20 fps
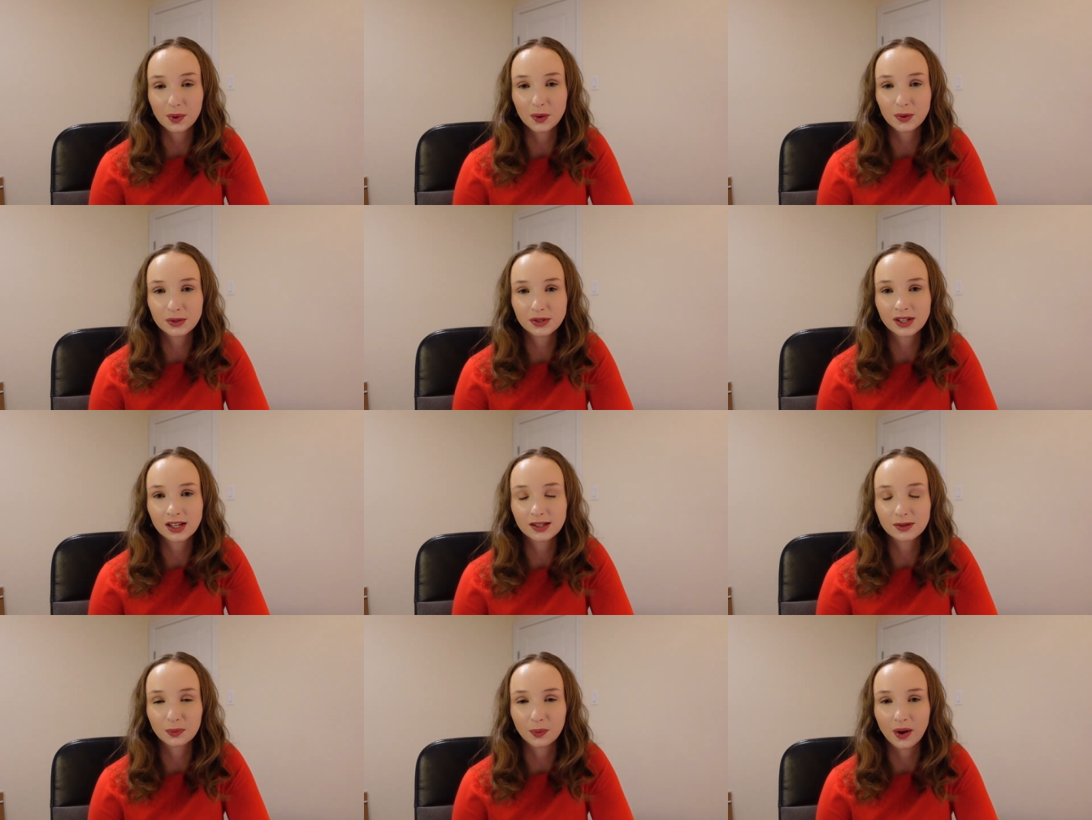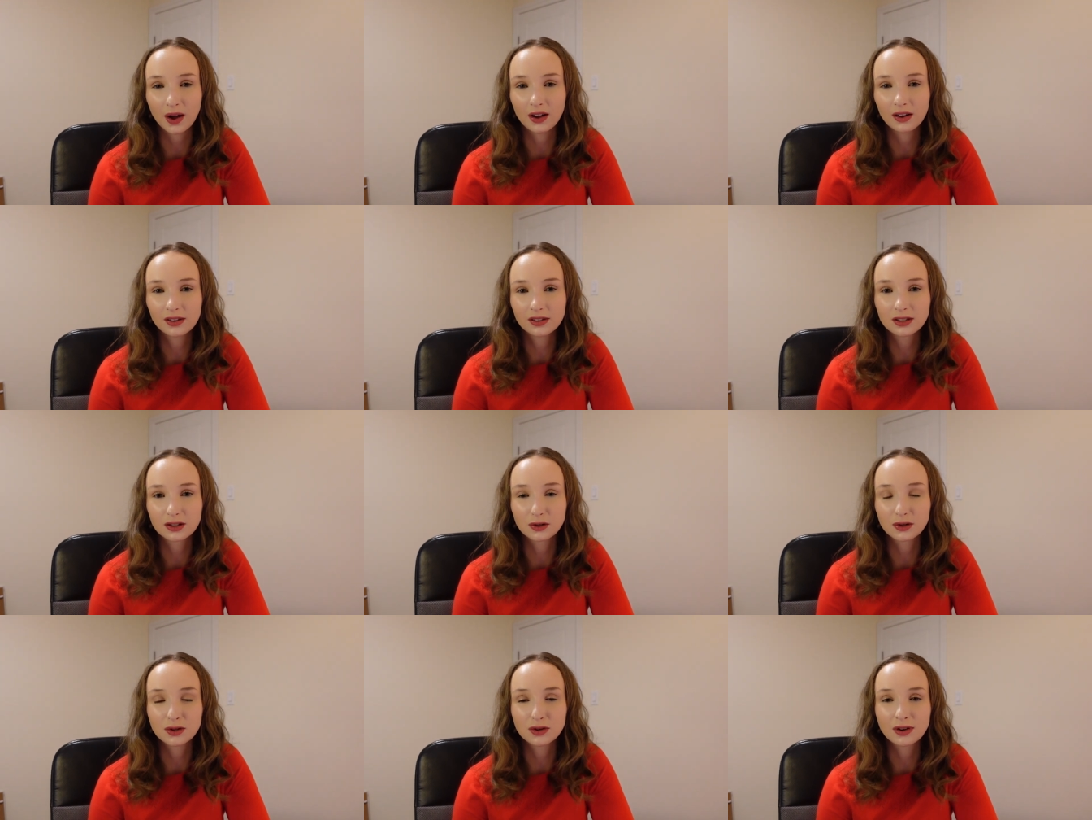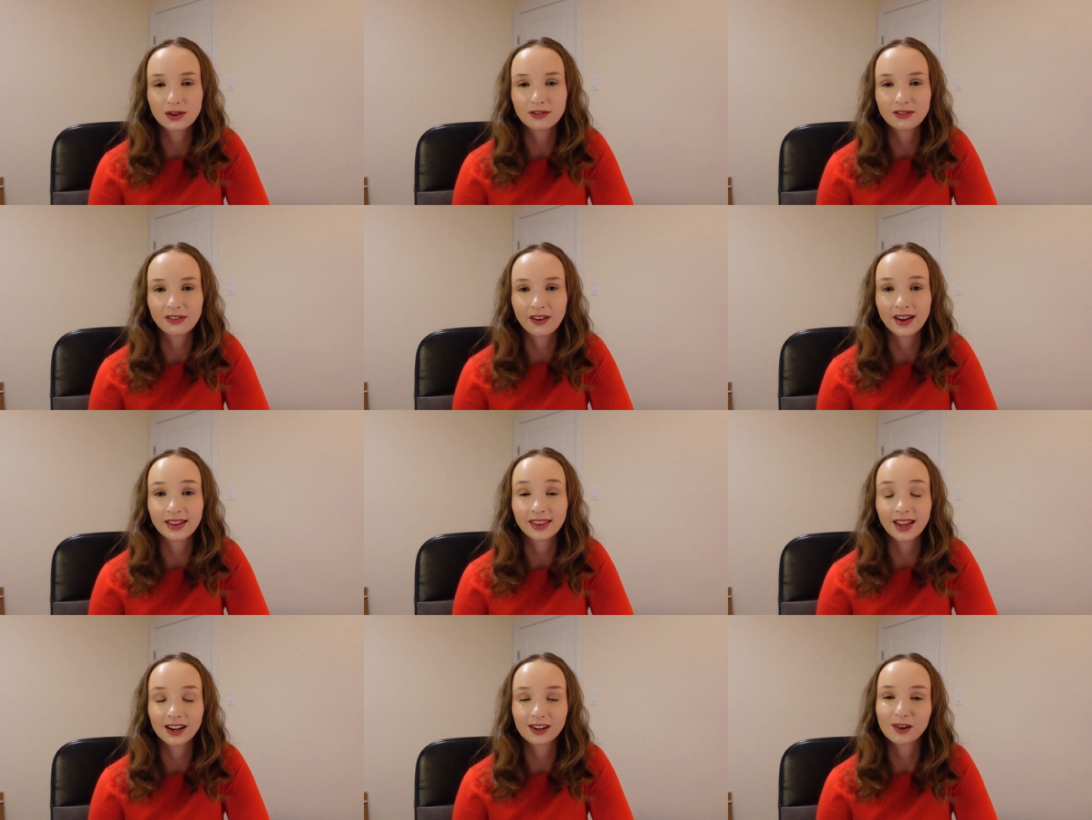post as well, so you can
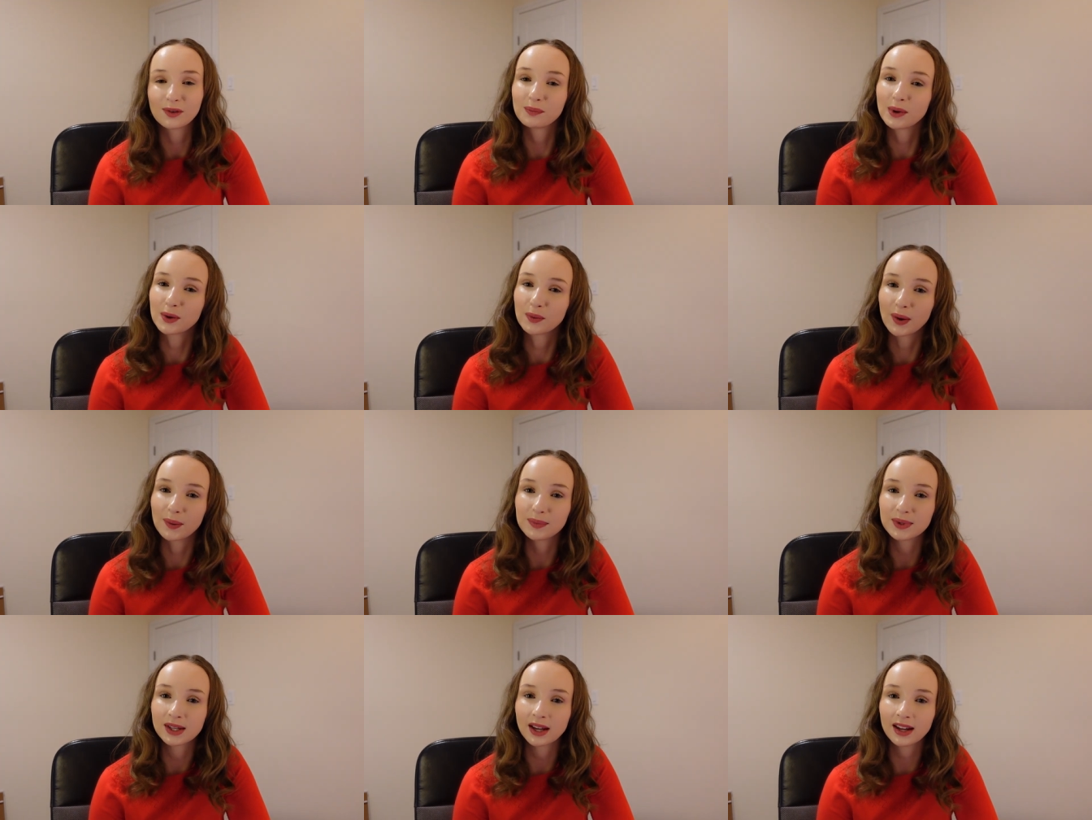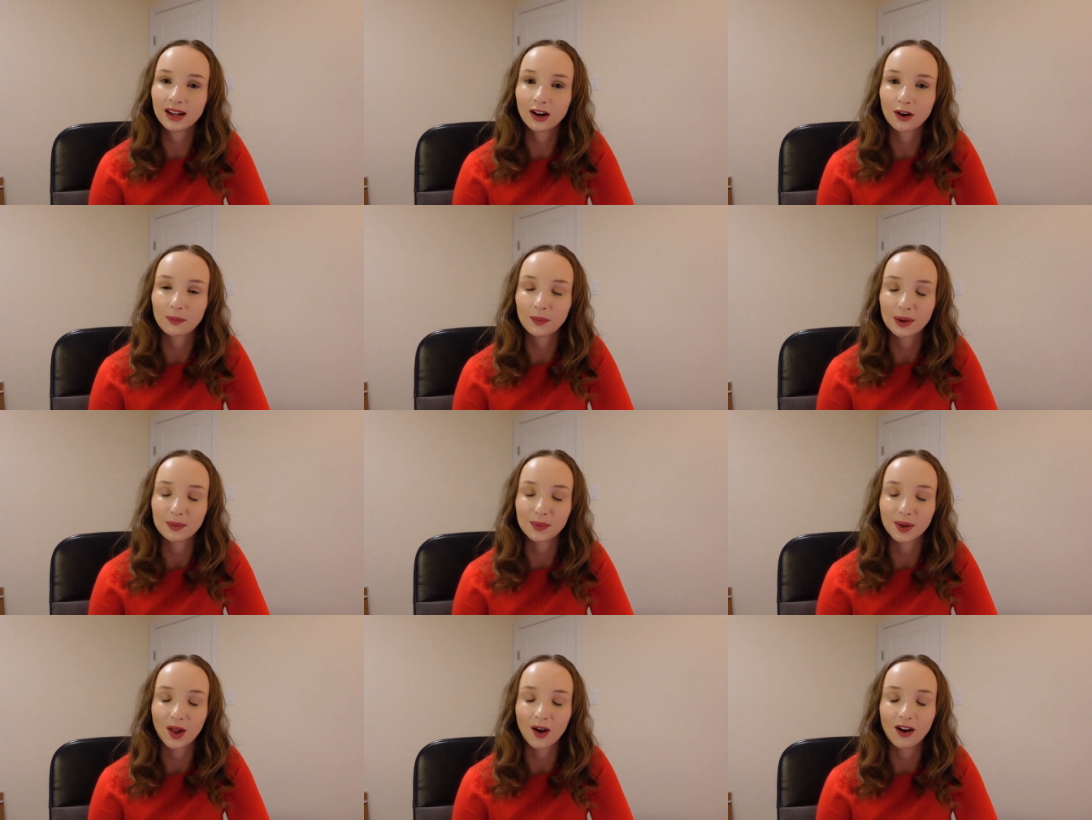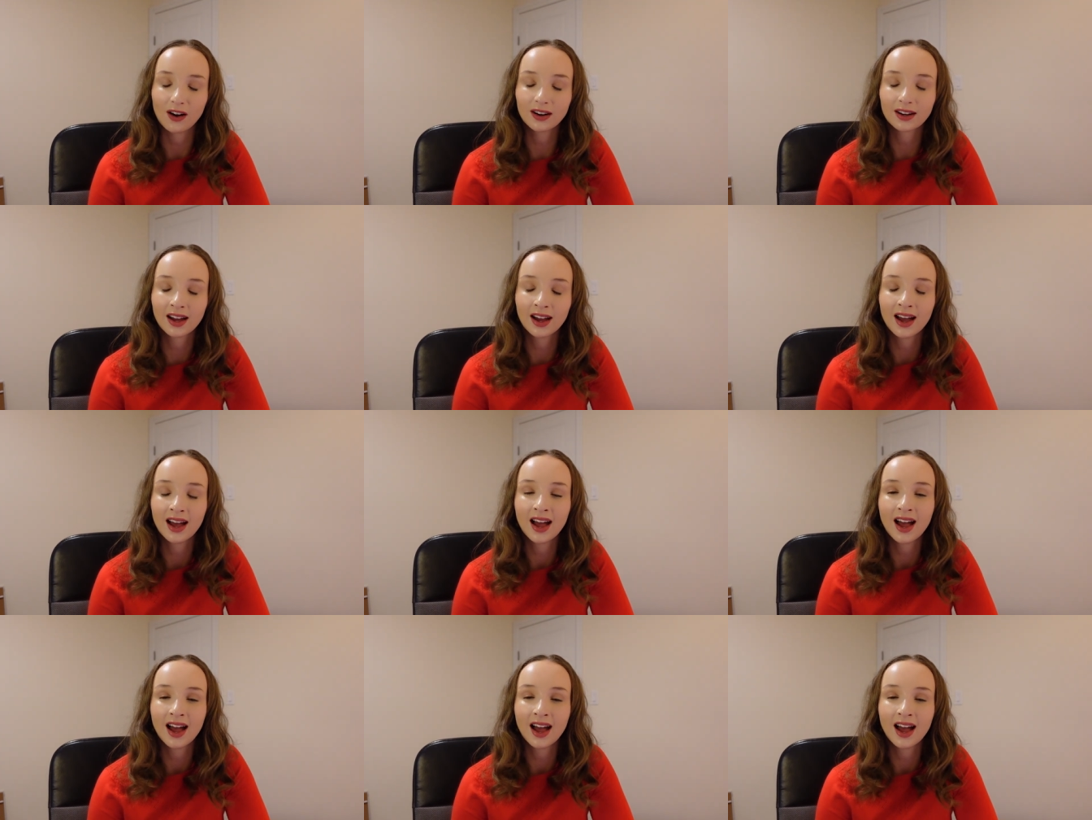find that on my website, on my blog.